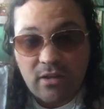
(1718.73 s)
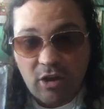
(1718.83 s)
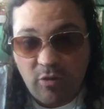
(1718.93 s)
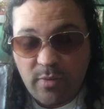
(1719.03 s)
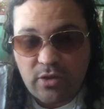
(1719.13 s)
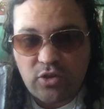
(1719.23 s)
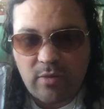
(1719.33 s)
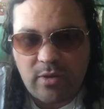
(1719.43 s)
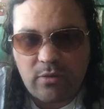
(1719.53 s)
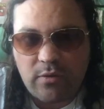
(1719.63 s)
I hope you
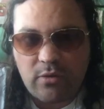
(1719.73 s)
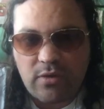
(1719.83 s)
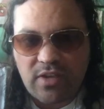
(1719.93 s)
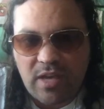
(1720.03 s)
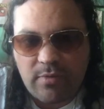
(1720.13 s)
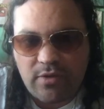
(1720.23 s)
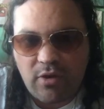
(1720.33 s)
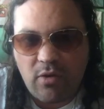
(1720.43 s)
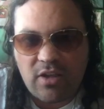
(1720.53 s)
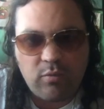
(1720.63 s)
enjoyed my review in this
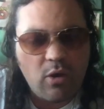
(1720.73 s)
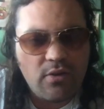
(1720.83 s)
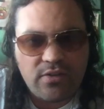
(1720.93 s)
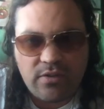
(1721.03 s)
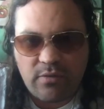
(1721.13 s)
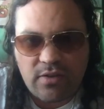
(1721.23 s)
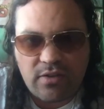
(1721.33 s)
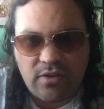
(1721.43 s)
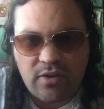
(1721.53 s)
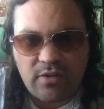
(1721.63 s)
episode as well as the rest of
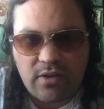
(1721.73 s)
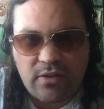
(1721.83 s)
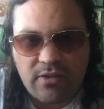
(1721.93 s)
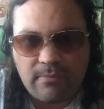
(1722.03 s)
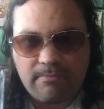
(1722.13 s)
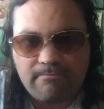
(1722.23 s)
the series.